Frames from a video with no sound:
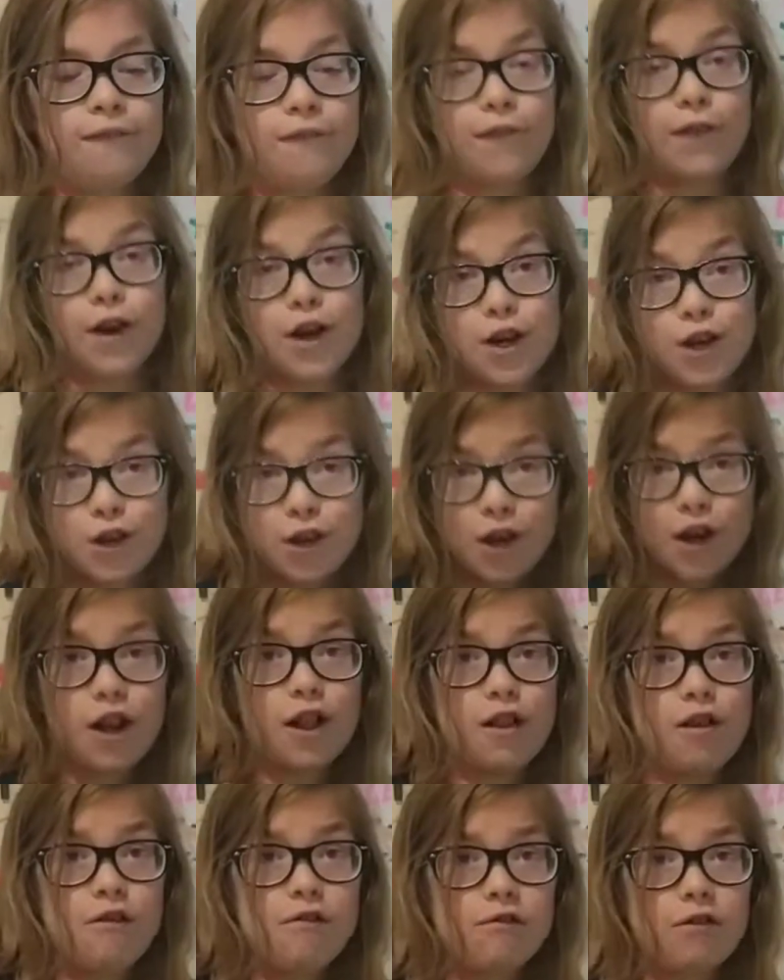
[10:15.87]
For
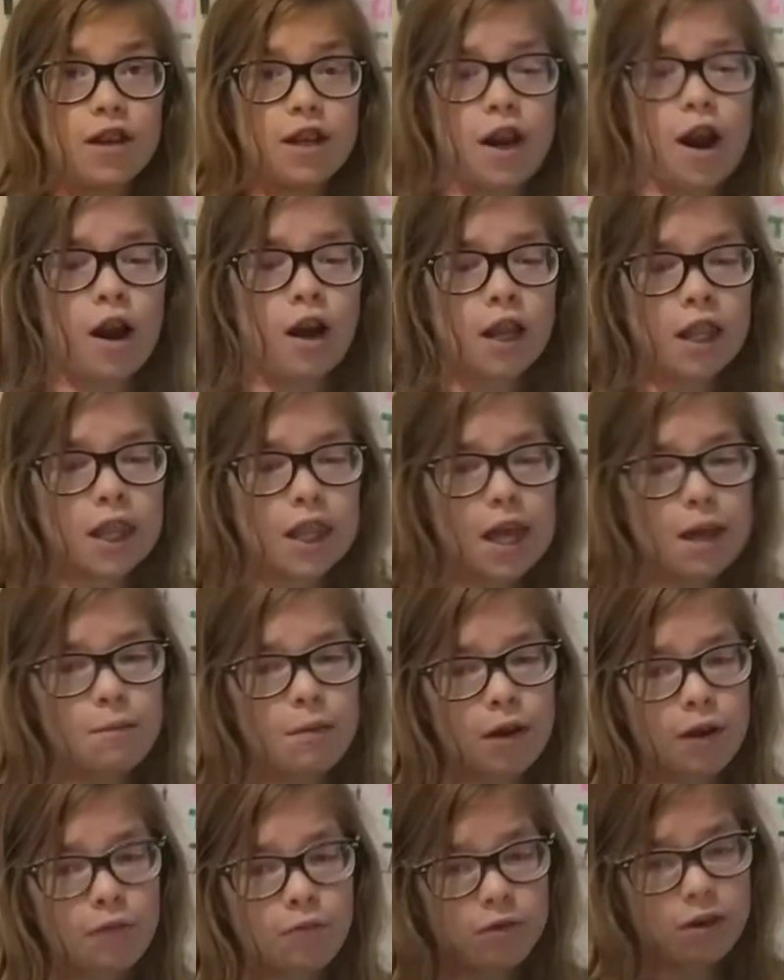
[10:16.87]
glow in the dark
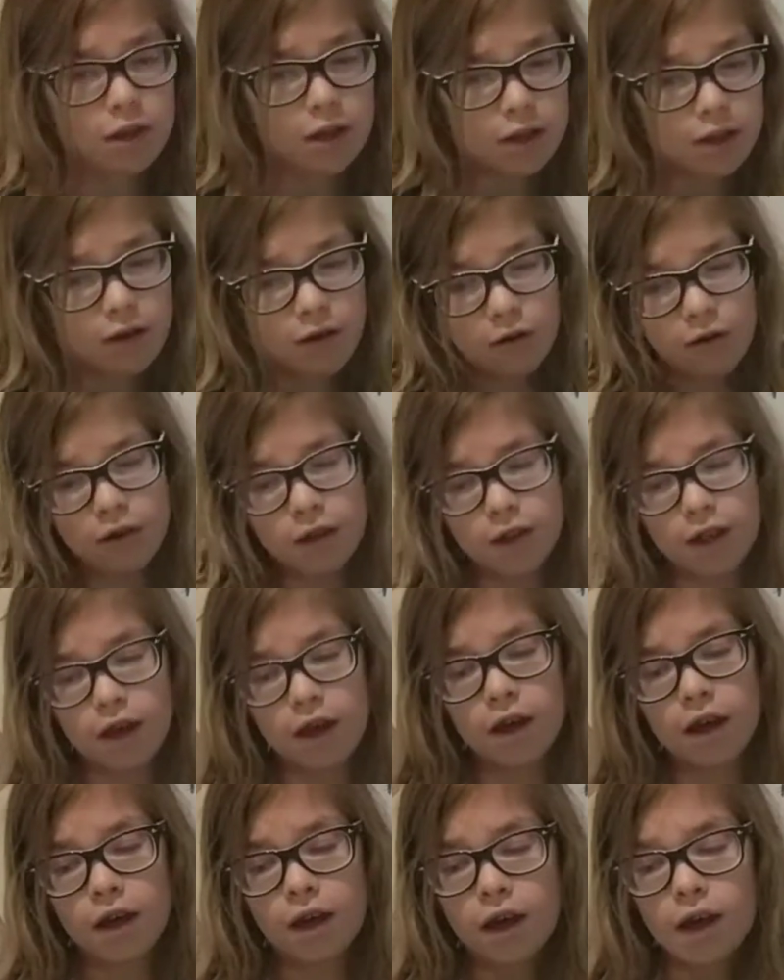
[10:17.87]
slime by Queen
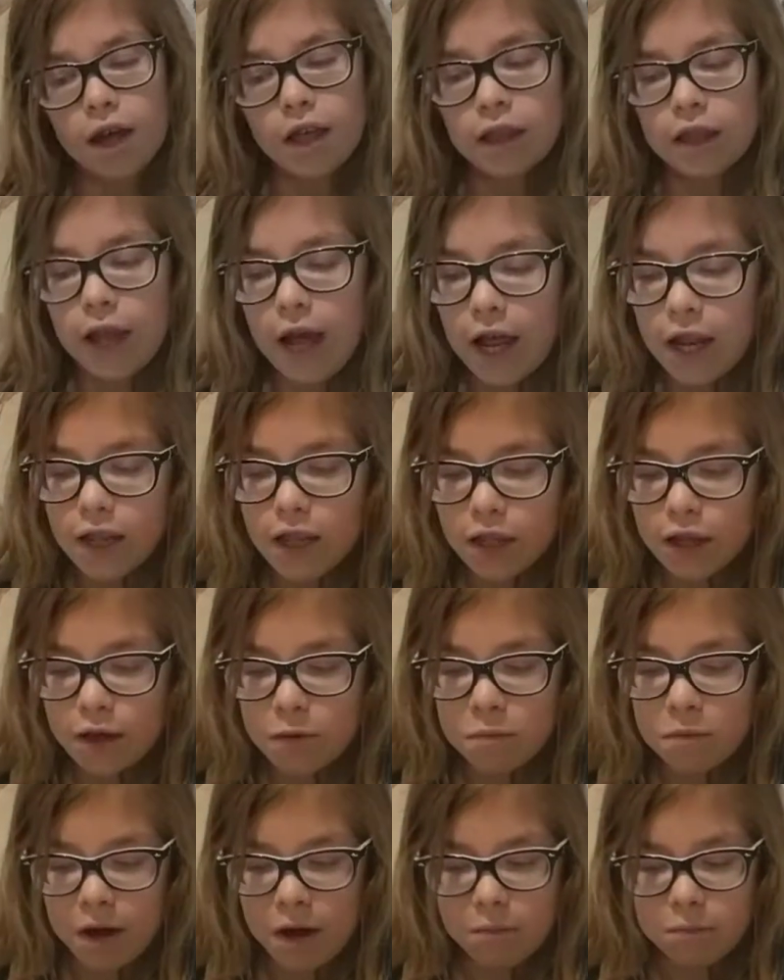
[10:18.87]
Garcia, that's
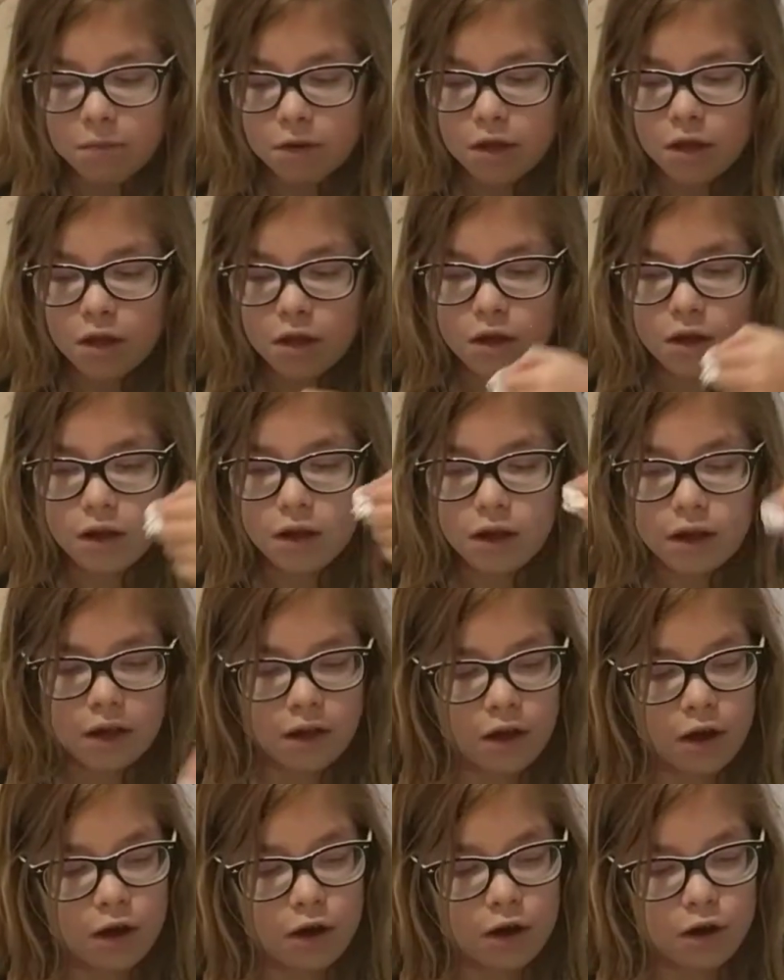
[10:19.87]
good. But I'm just
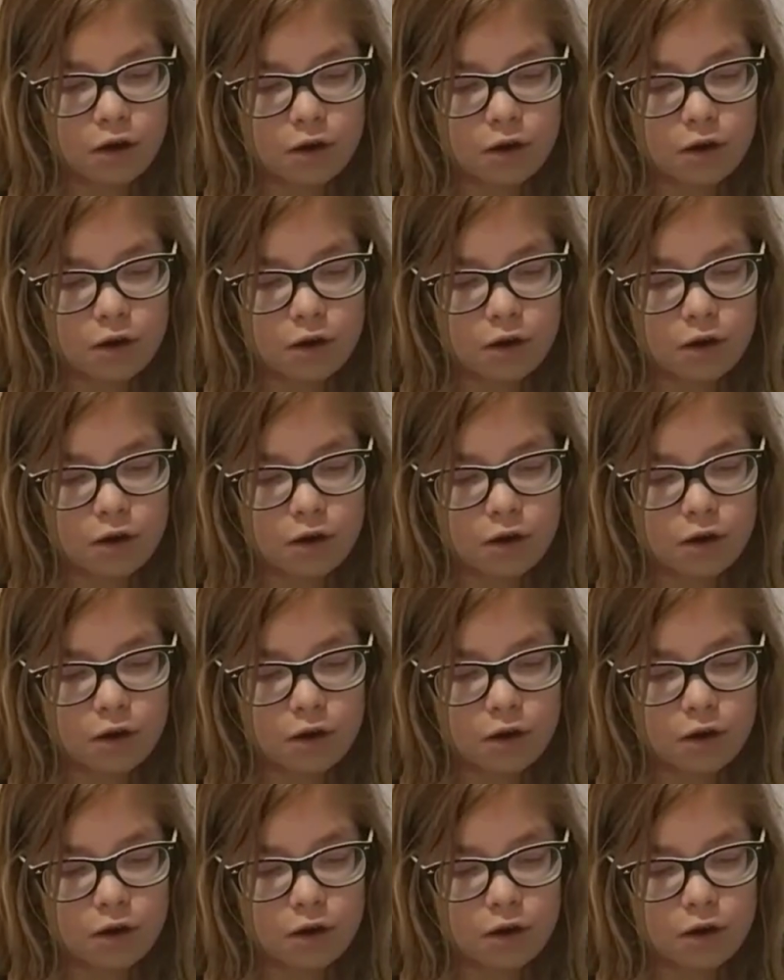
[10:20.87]
gonna